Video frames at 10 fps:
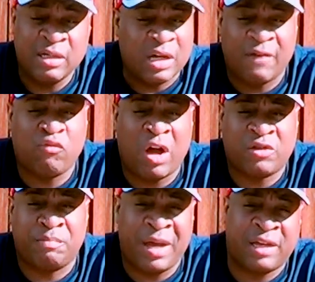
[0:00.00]
I've
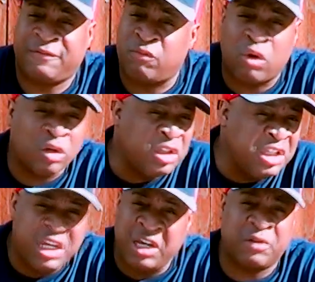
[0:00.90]
watched Beckett for
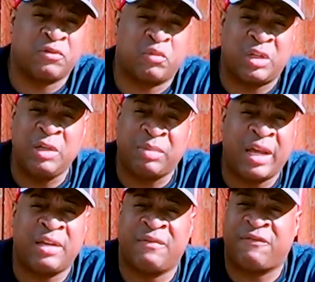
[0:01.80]
years when he
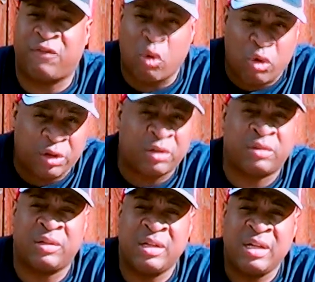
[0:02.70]
played in Florida
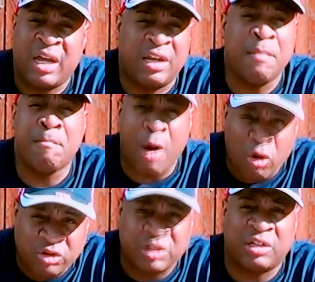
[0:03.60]
and in
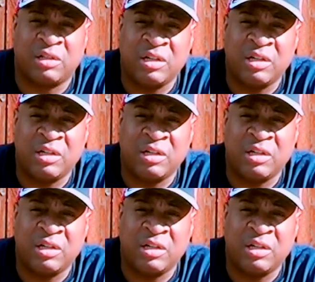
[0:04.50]
Boston.